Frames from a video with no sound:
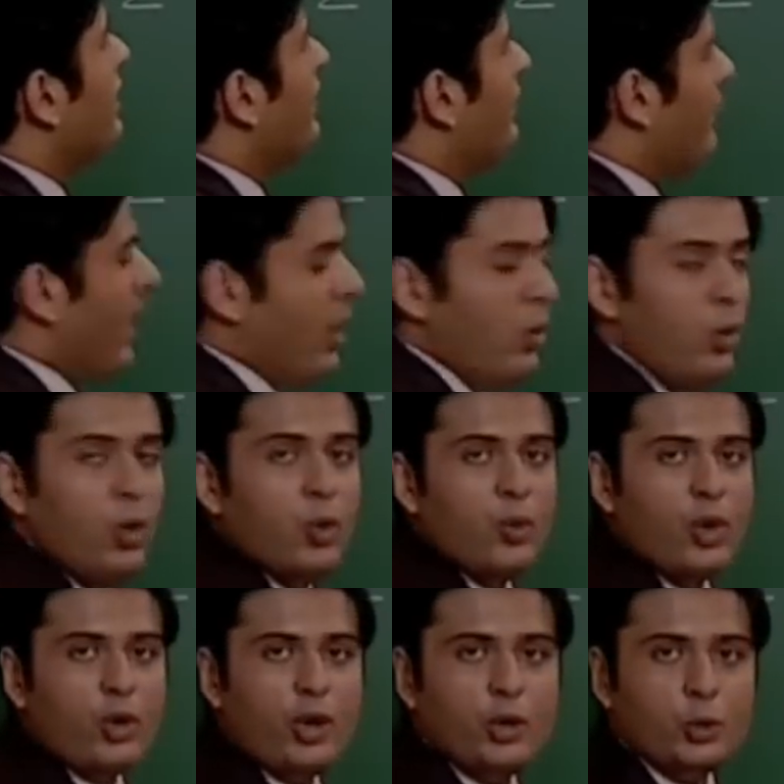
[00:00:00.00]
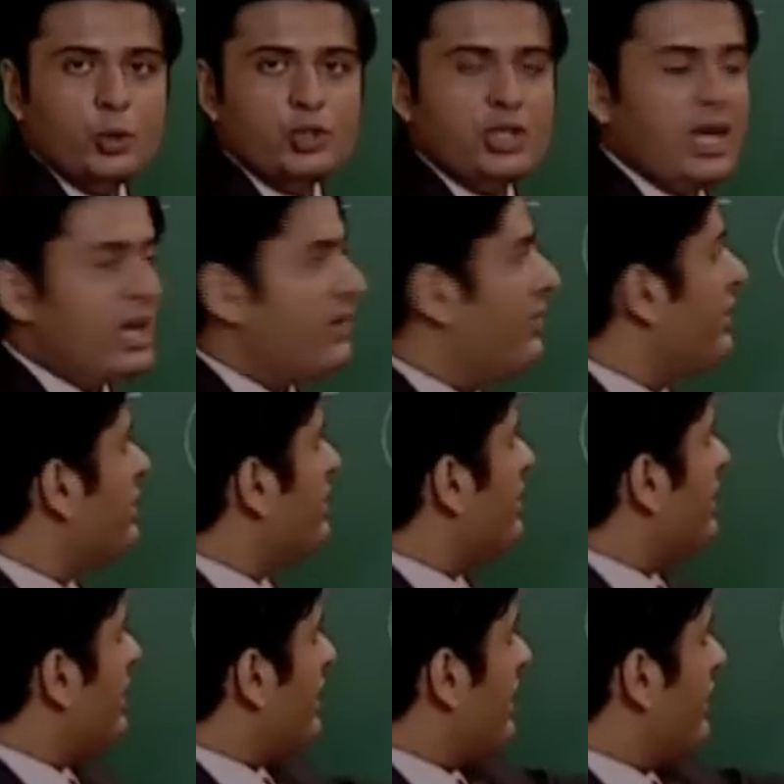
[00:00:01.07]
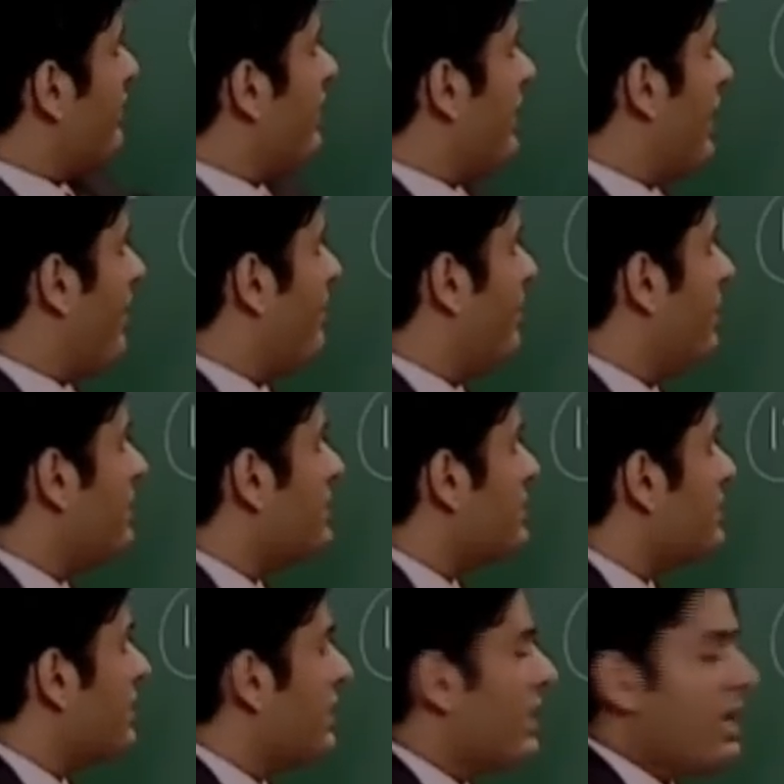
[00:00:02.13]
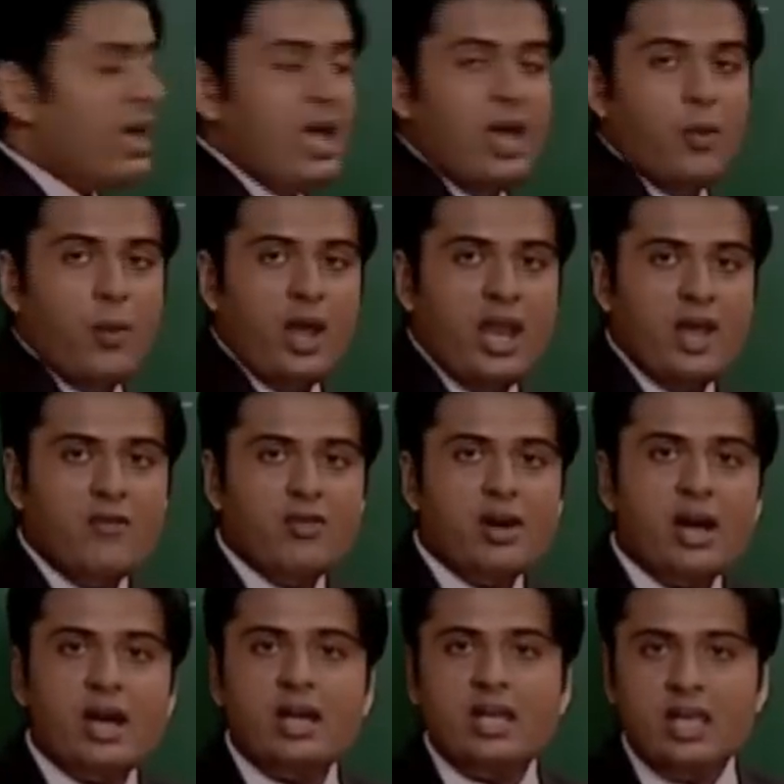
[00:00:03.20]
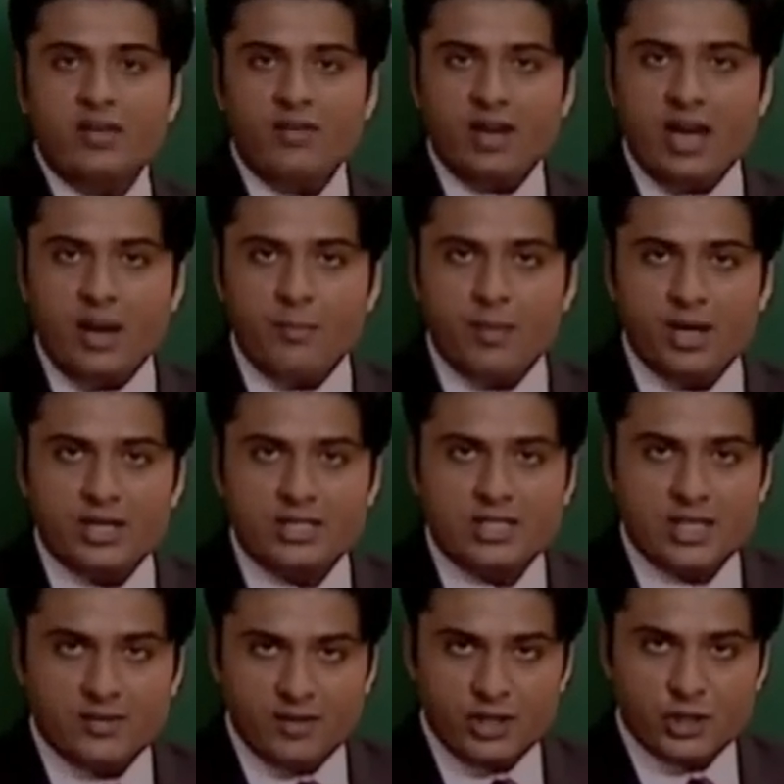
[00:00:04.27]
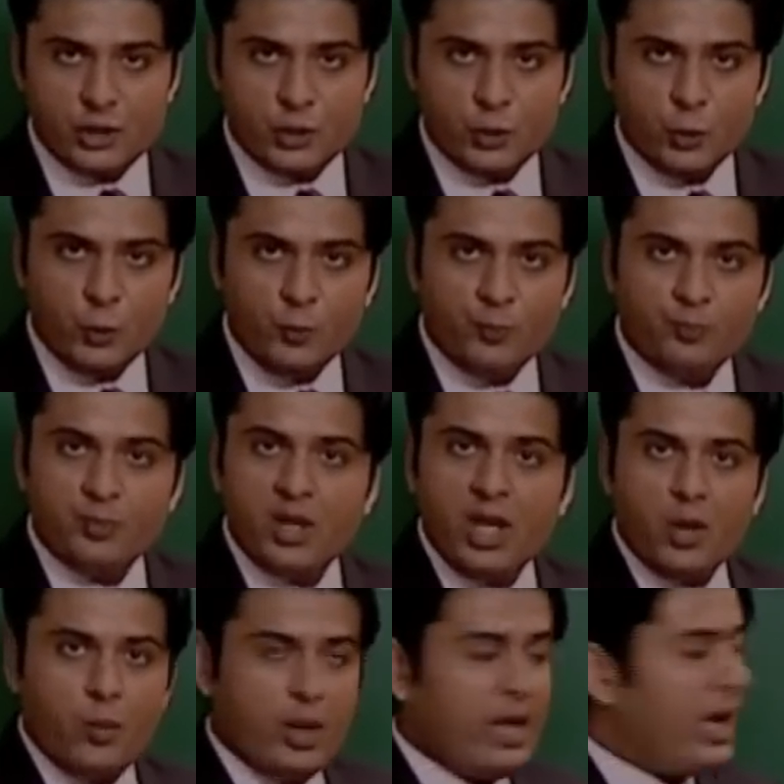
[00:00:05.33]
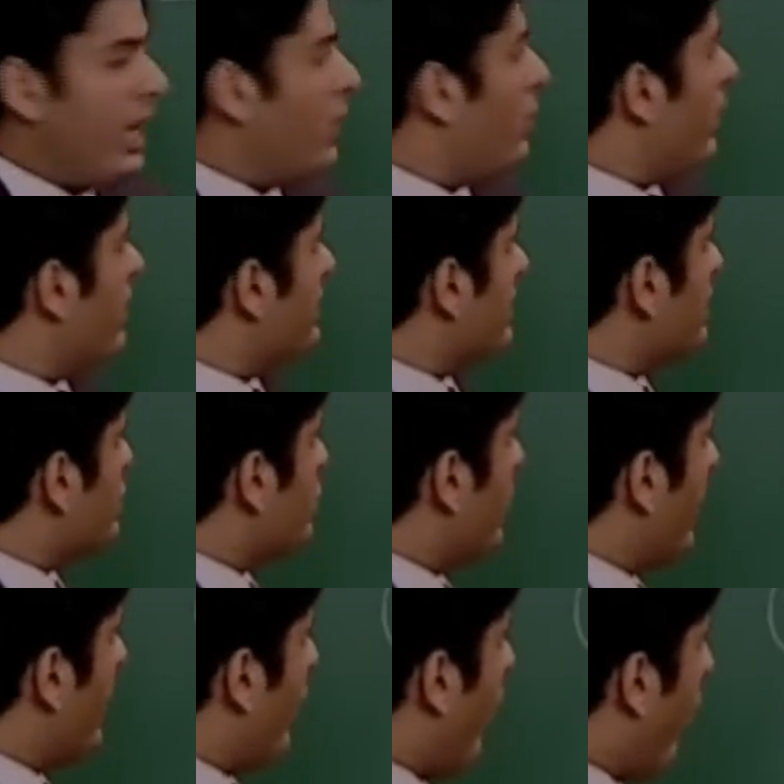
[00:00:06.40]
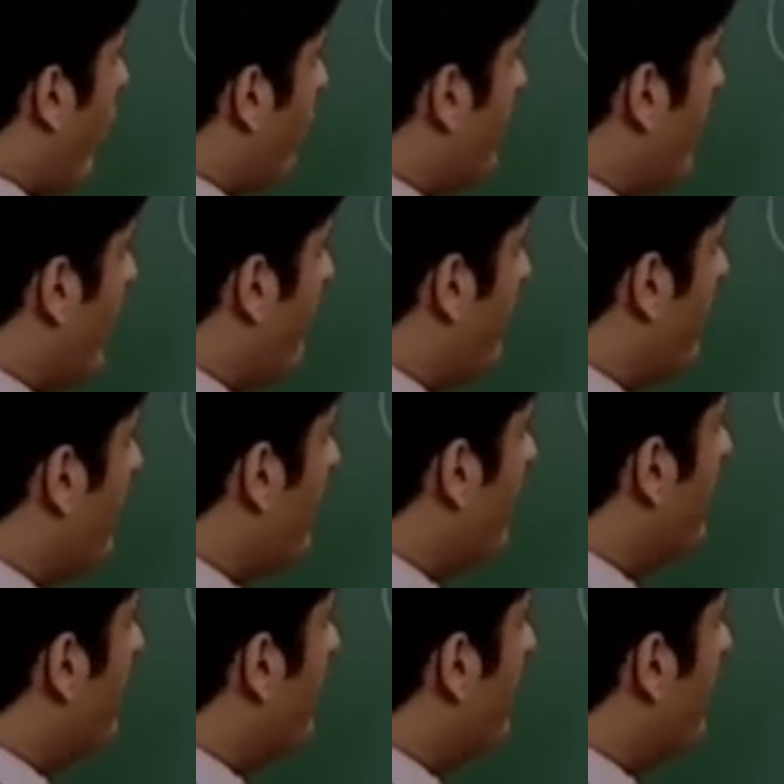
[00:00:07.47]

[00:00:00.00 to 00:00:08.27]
Now we are going to study with even numbers. Whenever an even number is given to you, we convert it to an odd number.